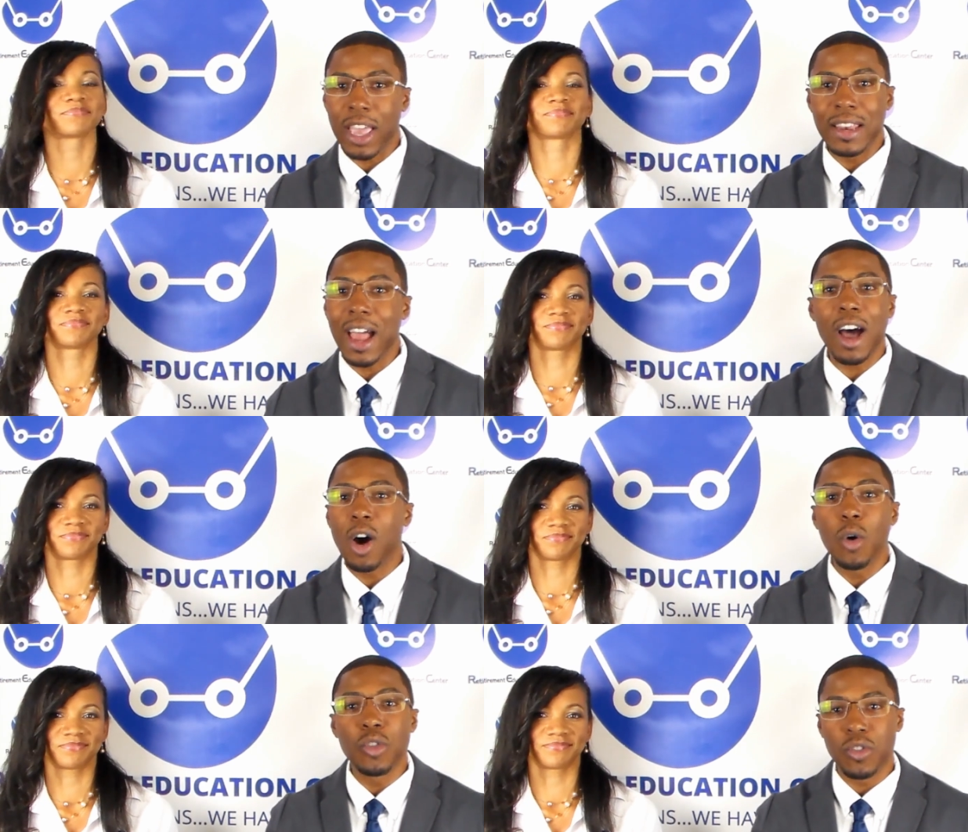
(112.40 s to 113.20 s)
Speaker 1: cannot
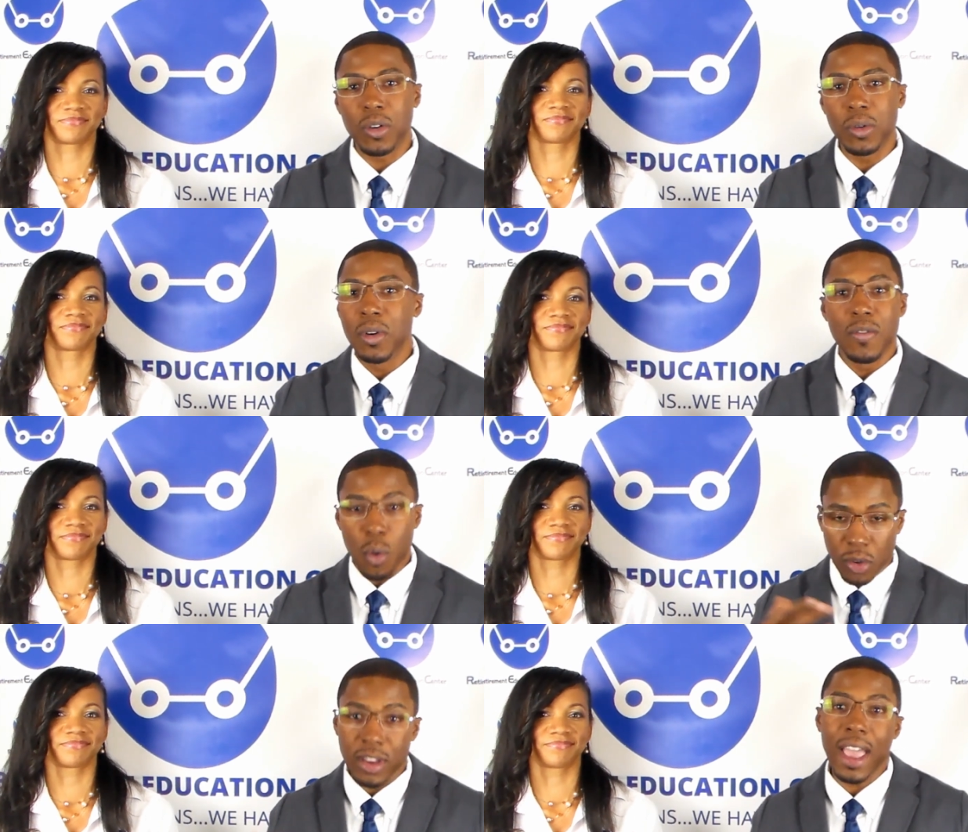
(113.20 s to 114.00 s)
hold true
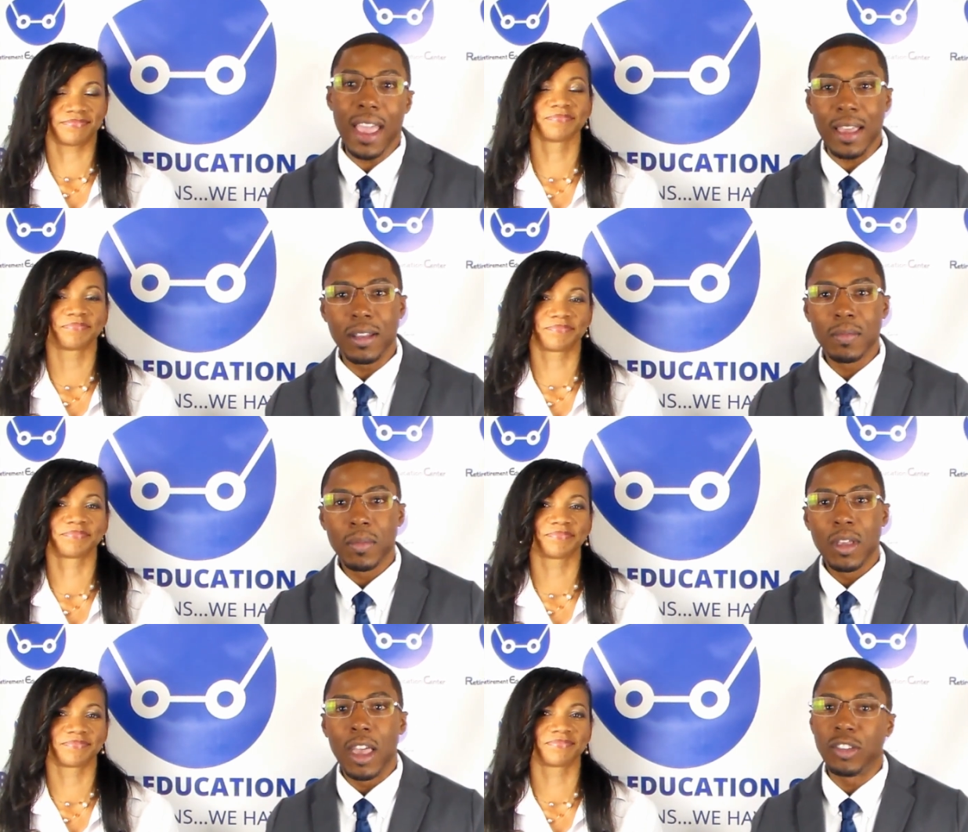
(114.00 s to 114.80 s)
for today.
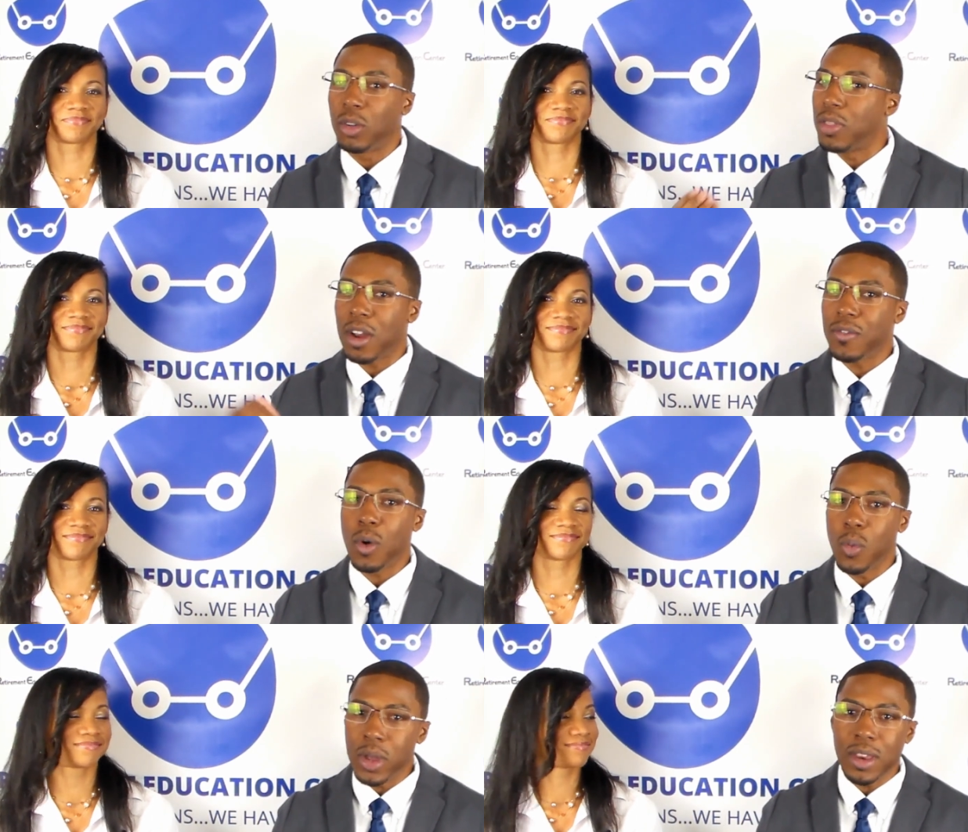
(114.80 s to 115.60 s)
And so,
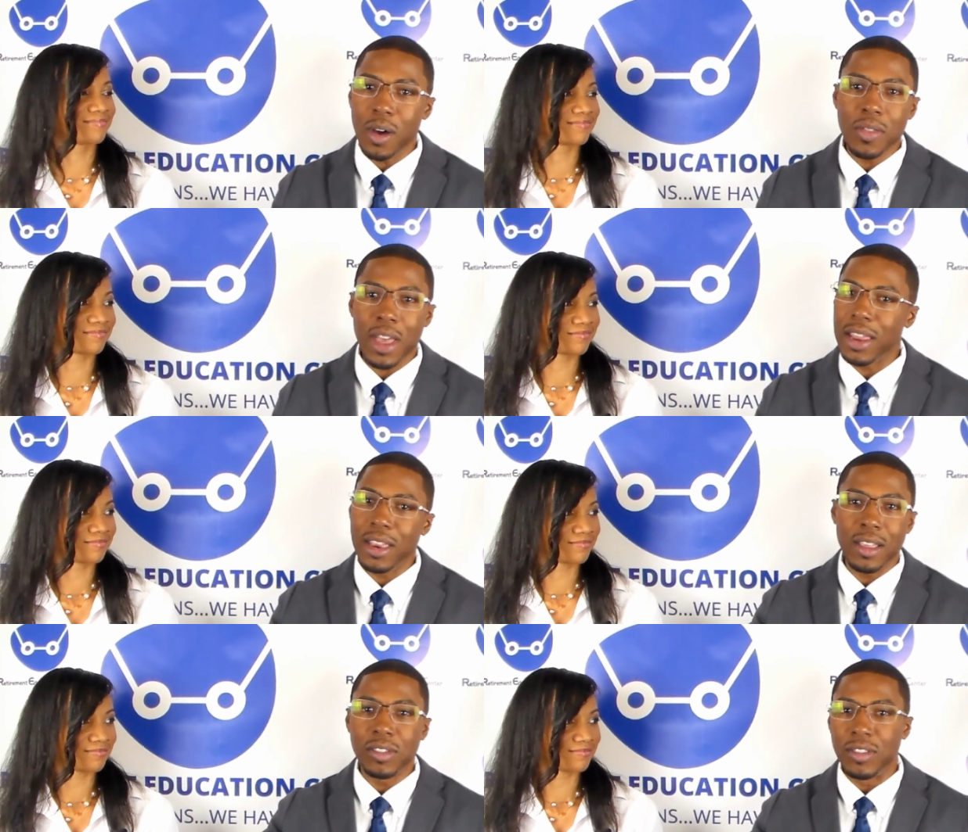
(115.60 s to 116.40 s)
therefore, we know that
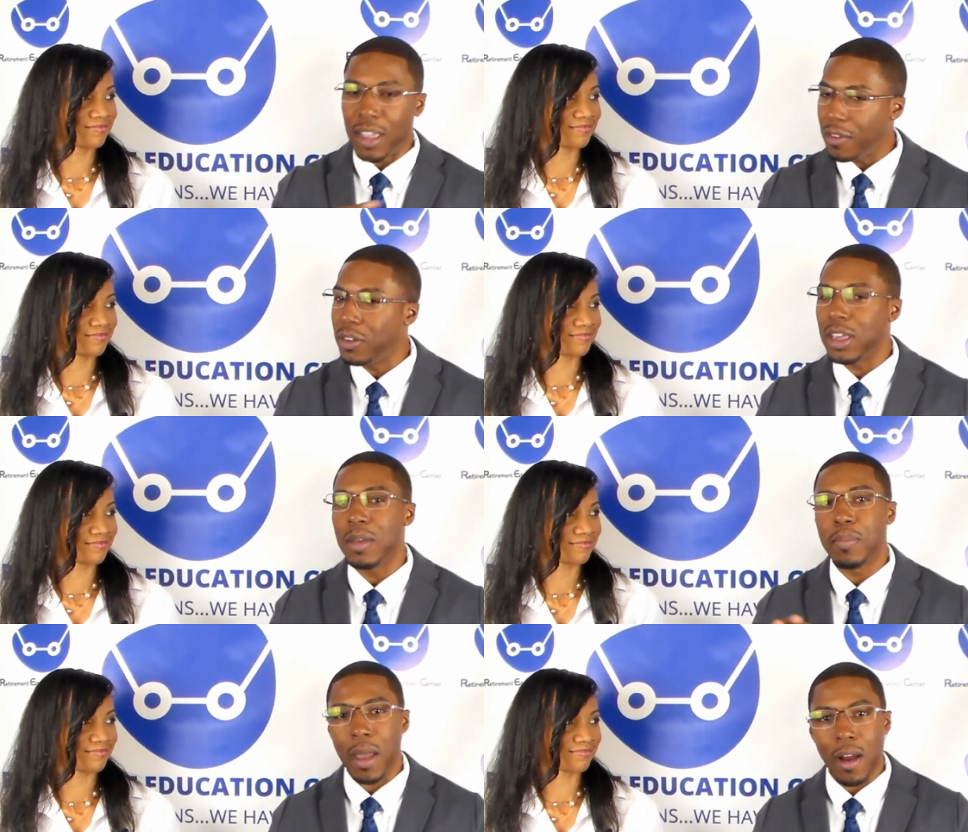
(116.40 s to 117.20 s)
it is definitely
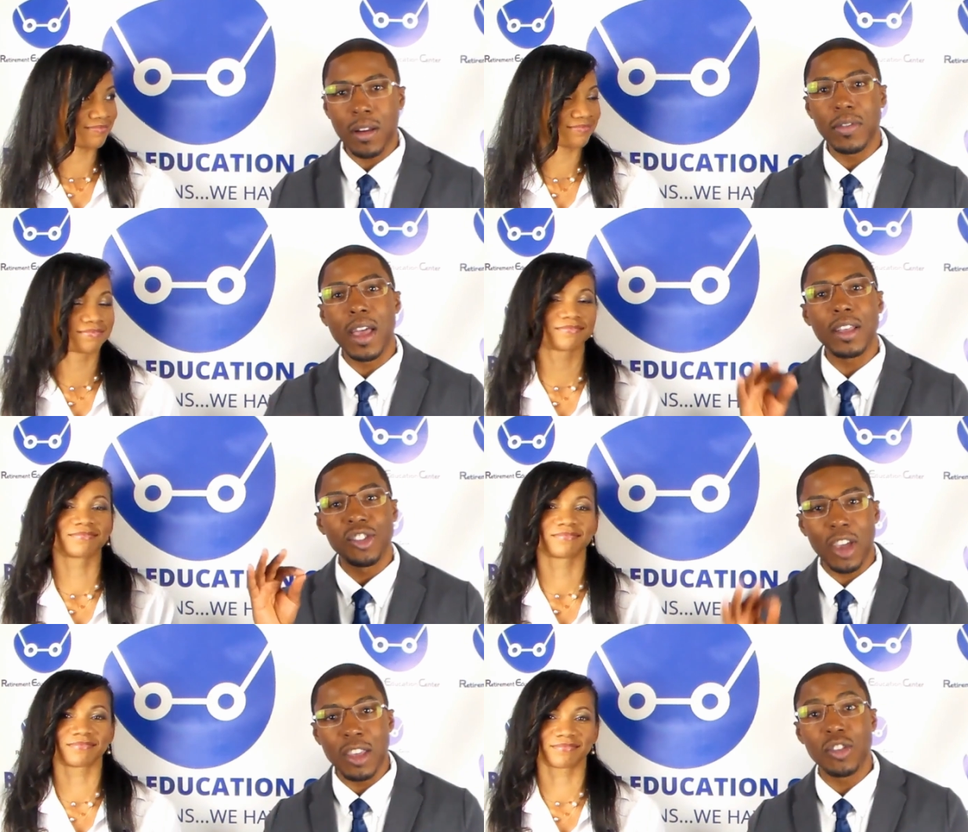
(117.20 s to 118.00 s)
imperative that
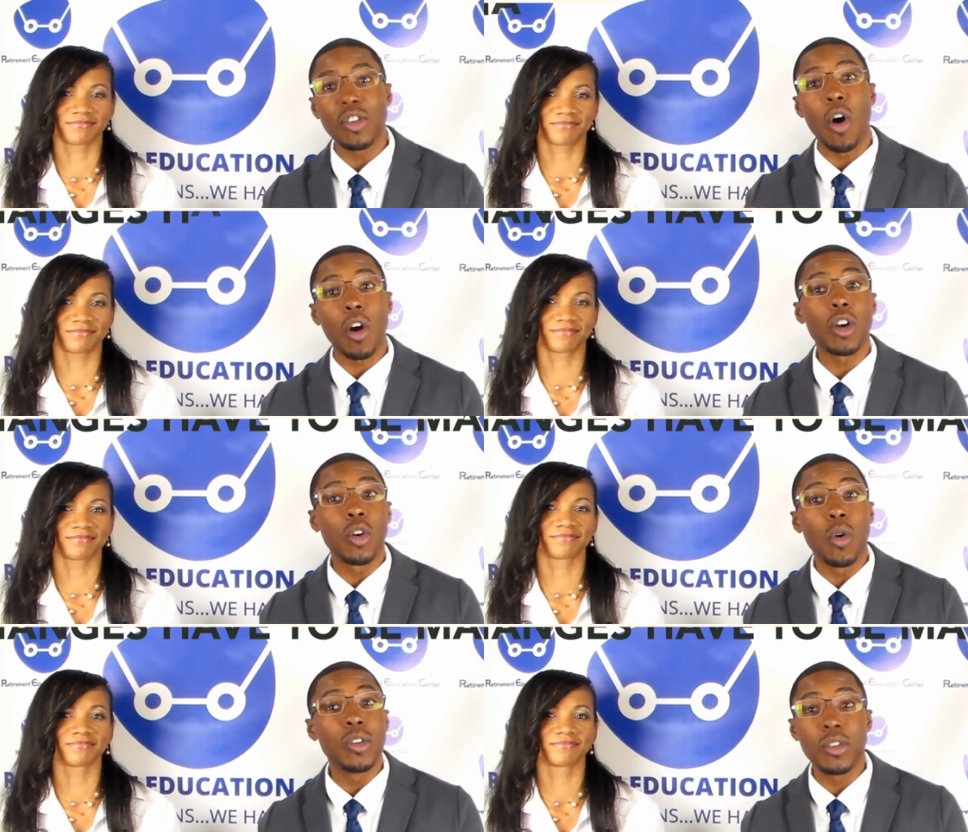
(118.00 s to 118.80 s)
changes are
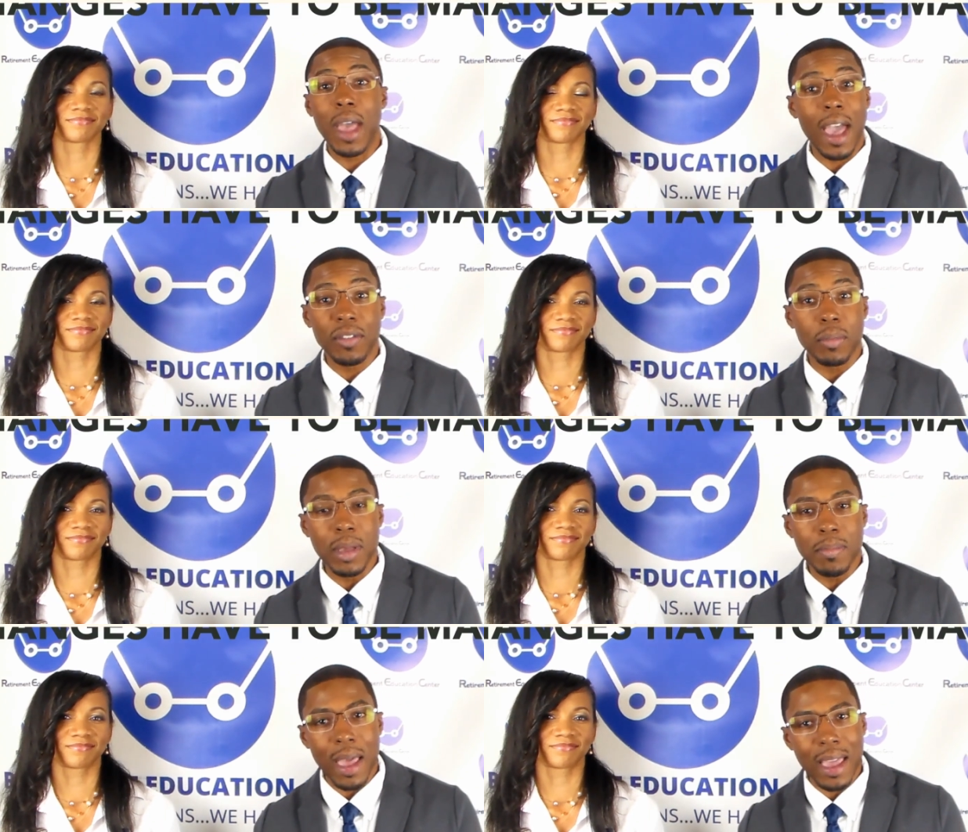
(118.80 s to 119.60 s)
going to have to
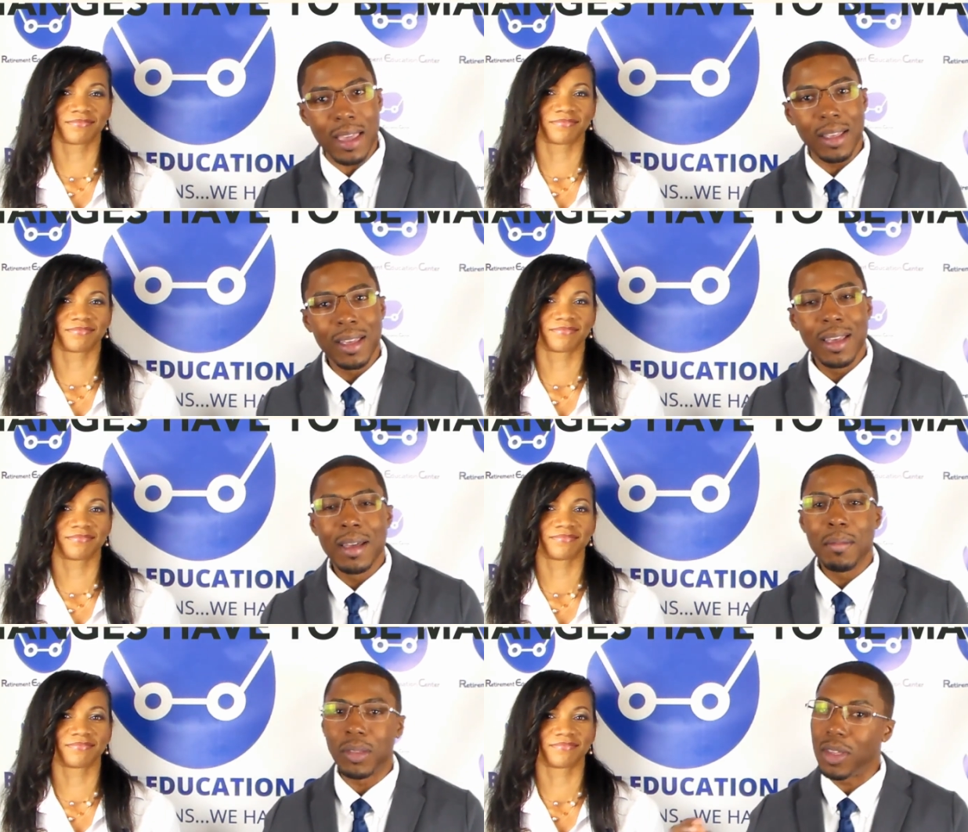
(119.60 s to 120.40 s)
be made.
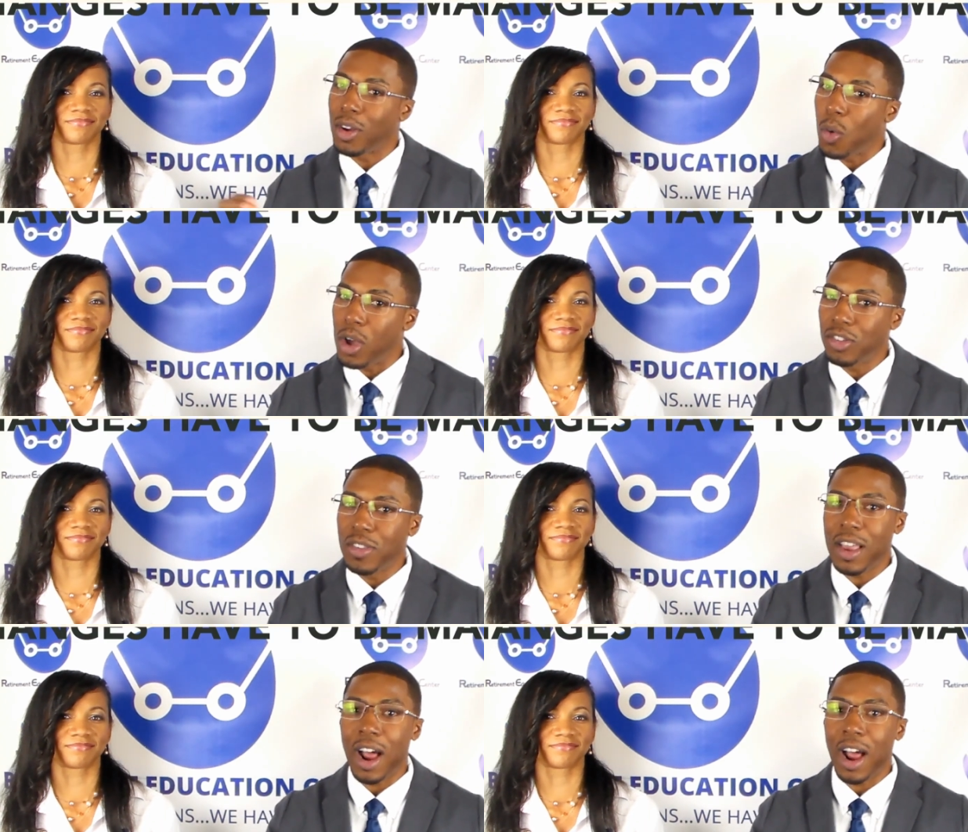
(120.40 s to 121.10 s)
But the question